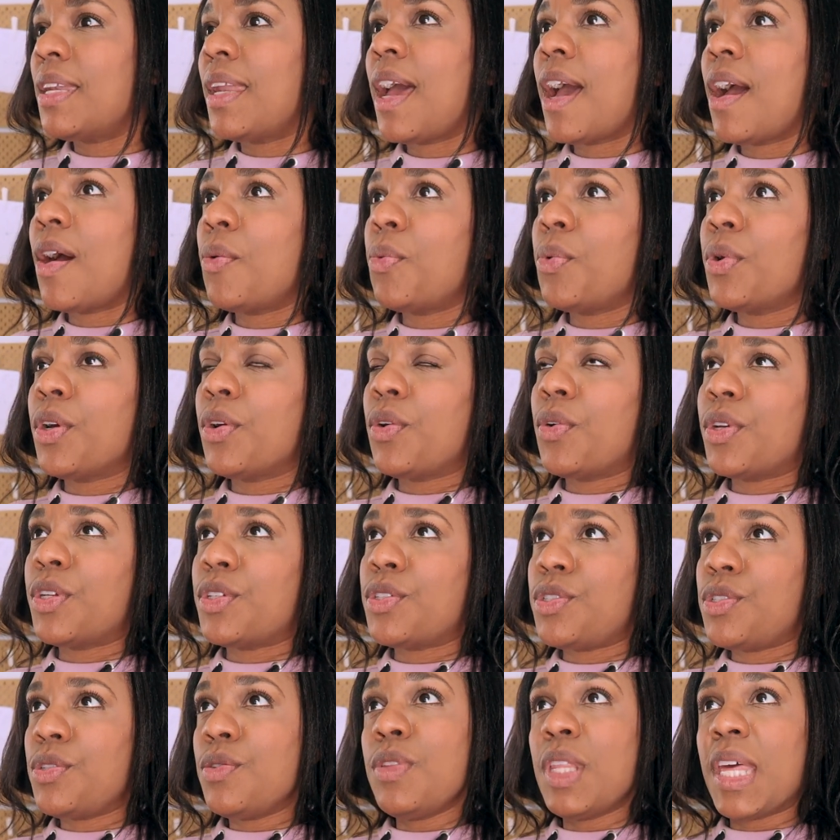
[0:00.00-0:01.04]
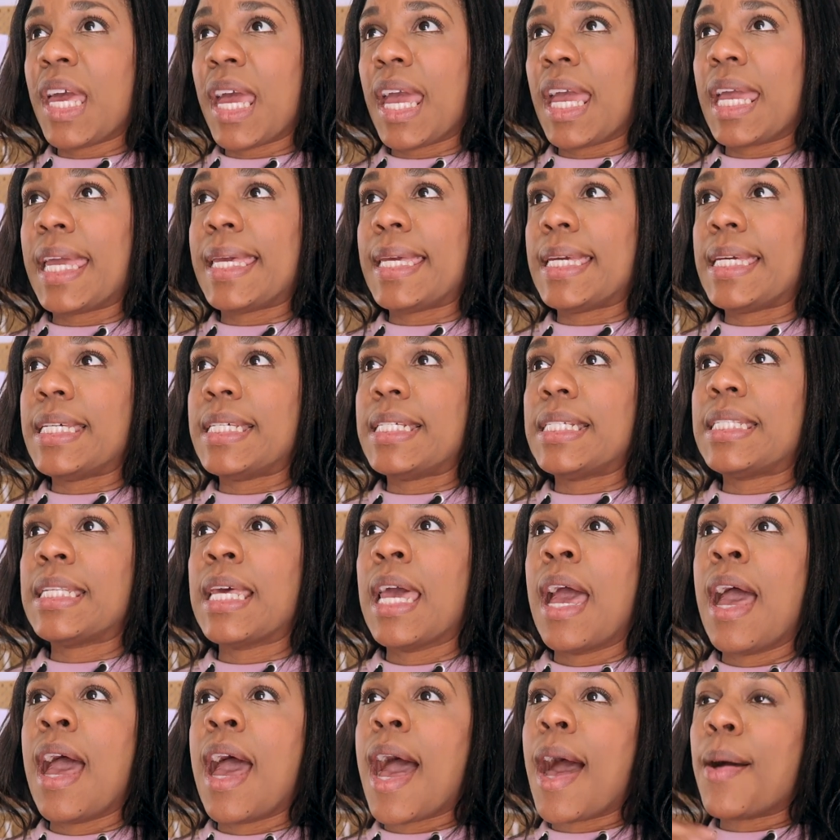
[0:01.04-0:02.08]
And how we're going to do that is
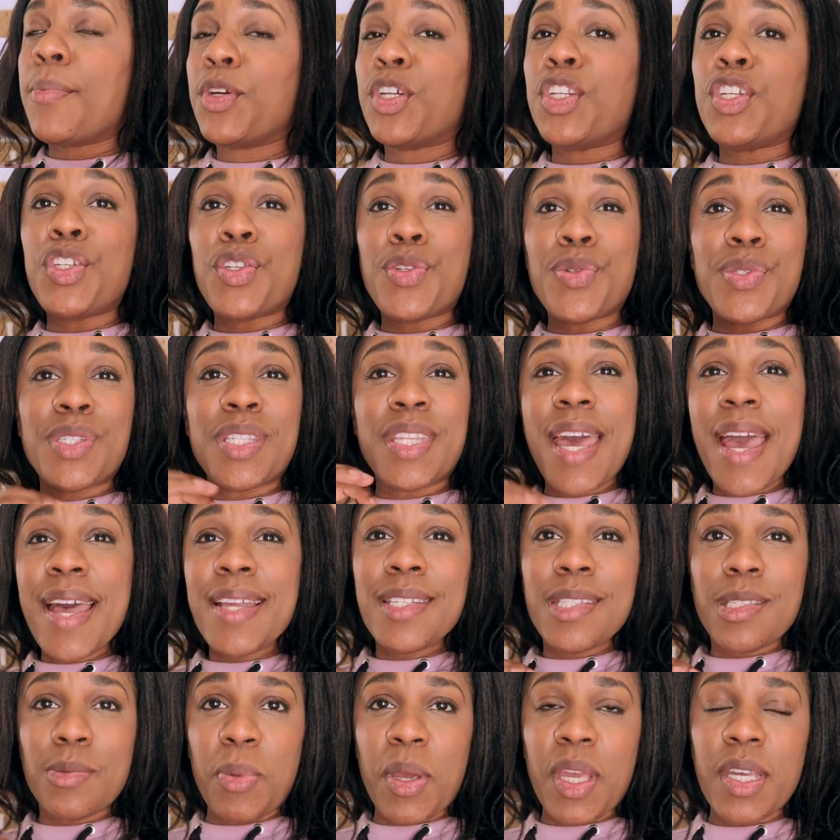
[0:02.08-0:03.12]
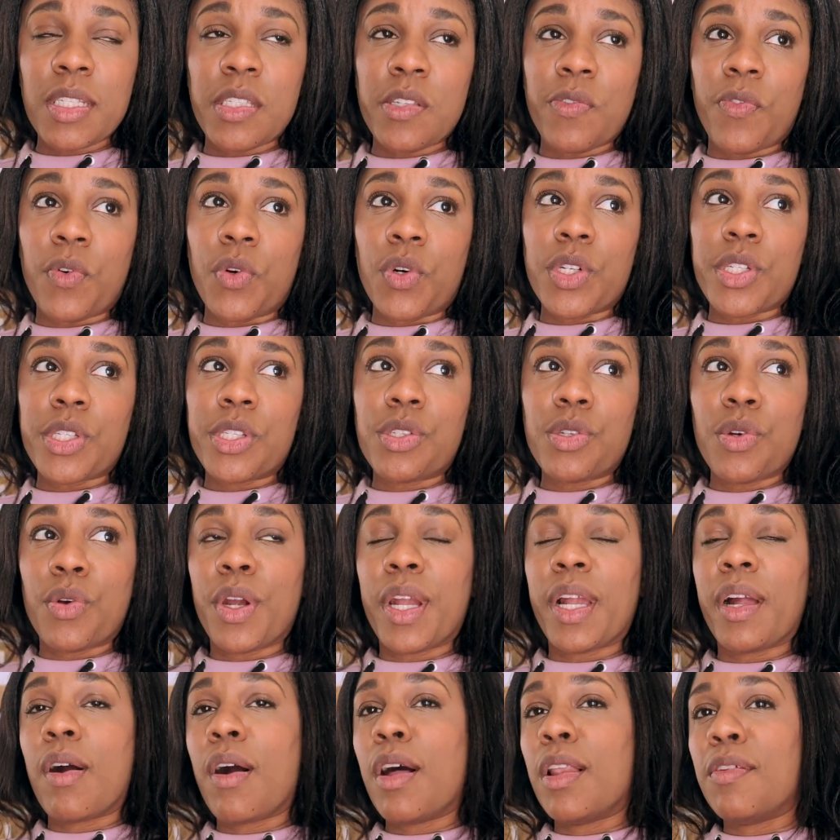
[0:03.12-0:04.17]
I'm going to use that space for
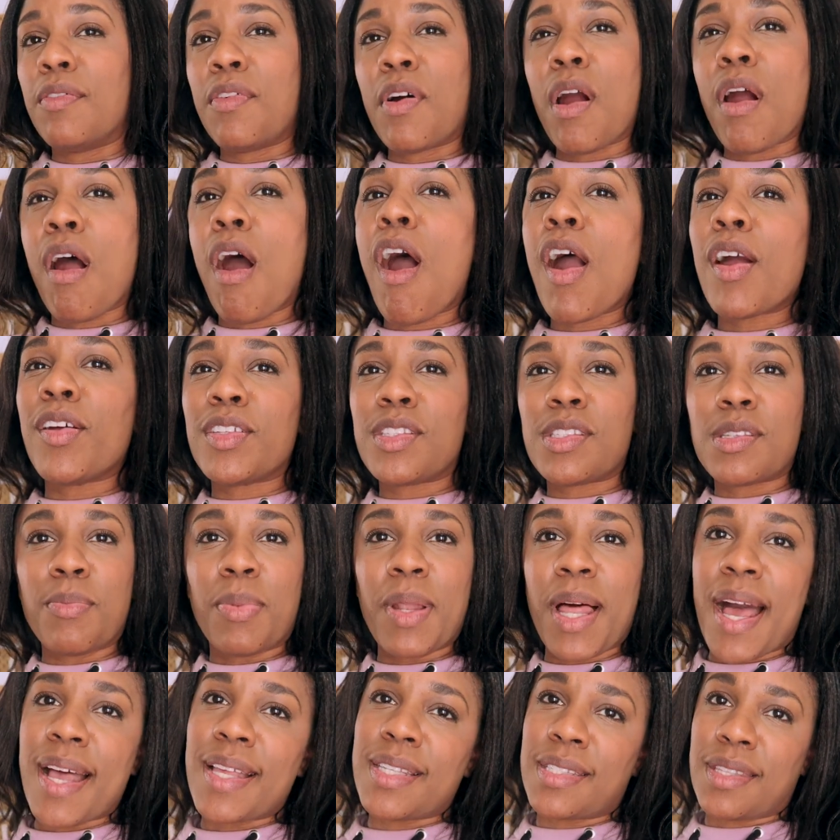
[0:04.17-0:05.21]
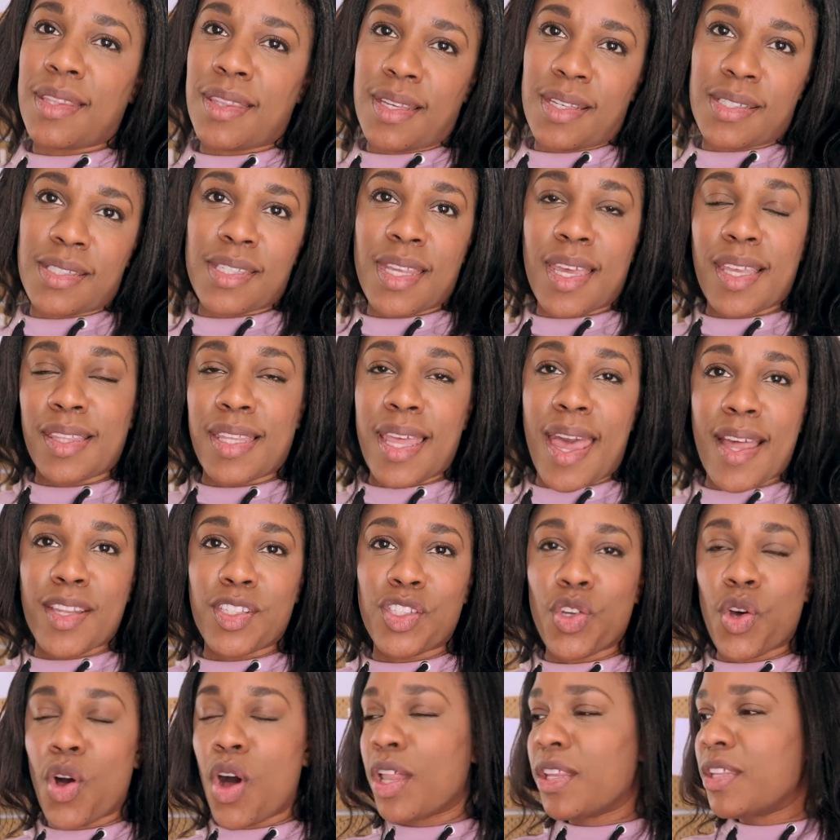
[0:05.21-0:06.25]
storing all of our art supplies and things like
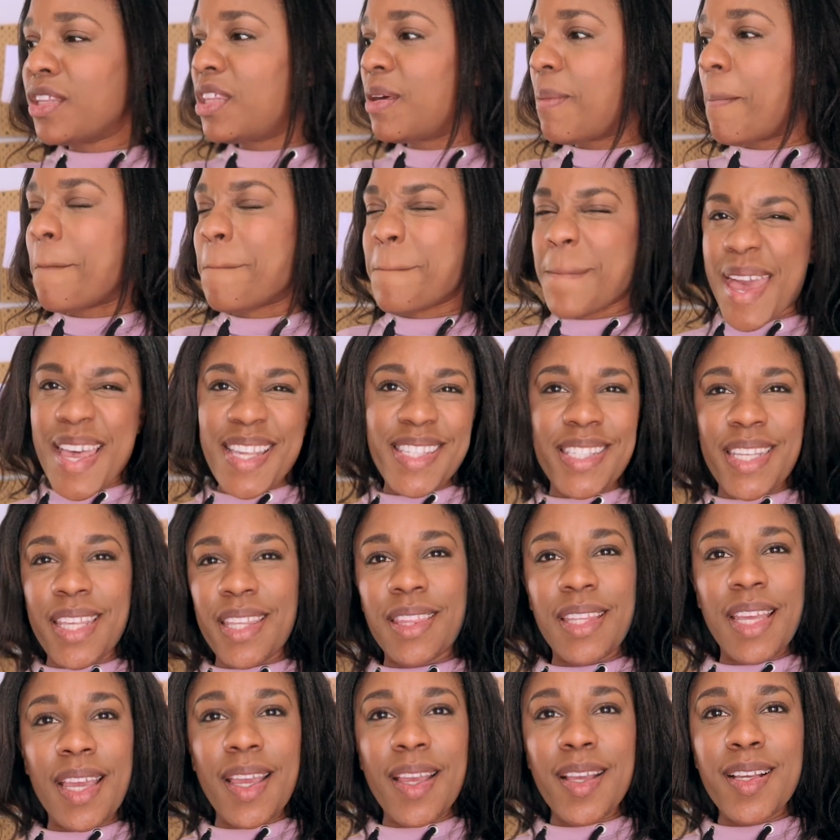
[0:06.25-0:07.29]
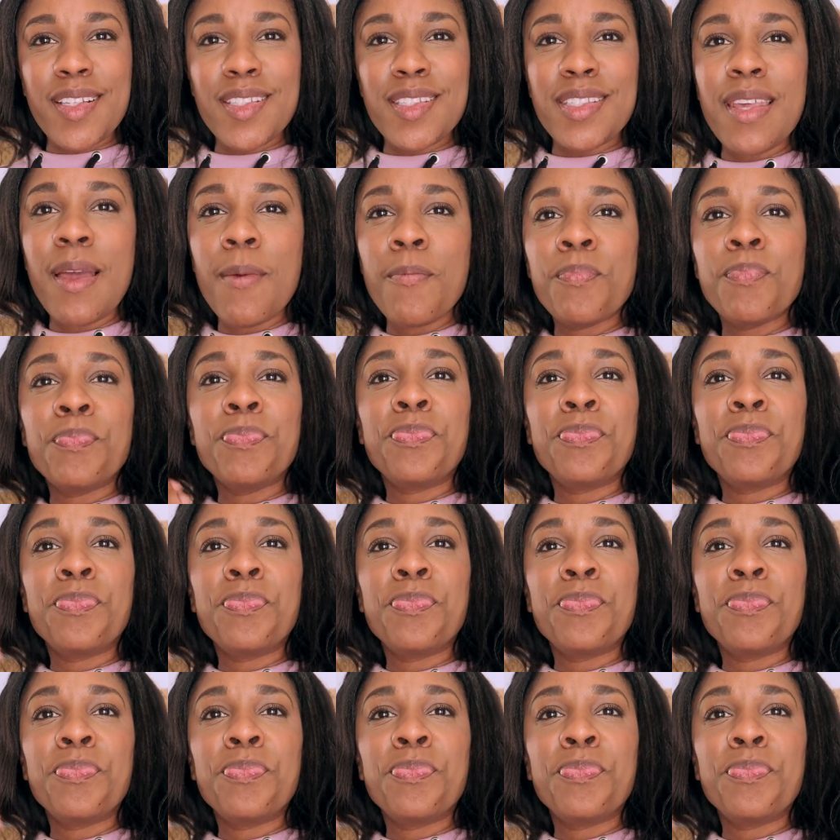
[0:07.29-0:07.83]
that. So all of the messy things